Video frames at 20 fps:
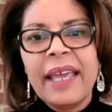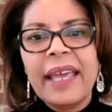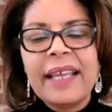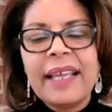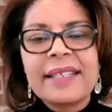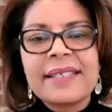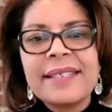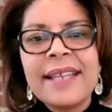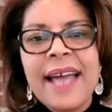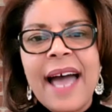
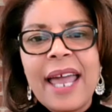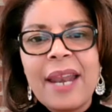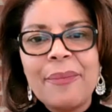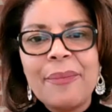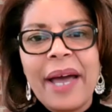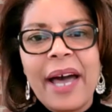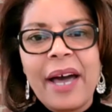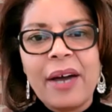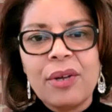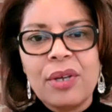it's not
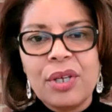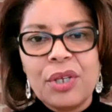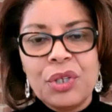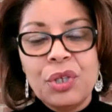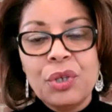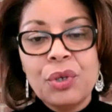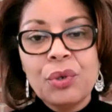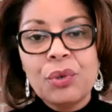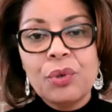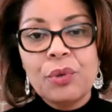about
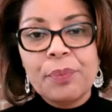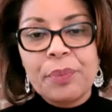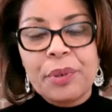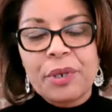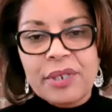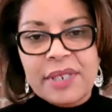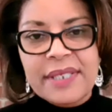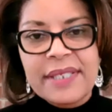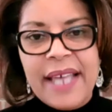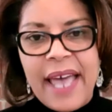you
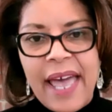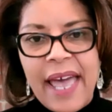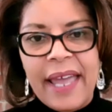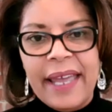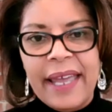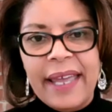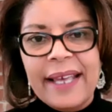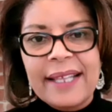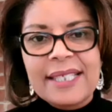per se.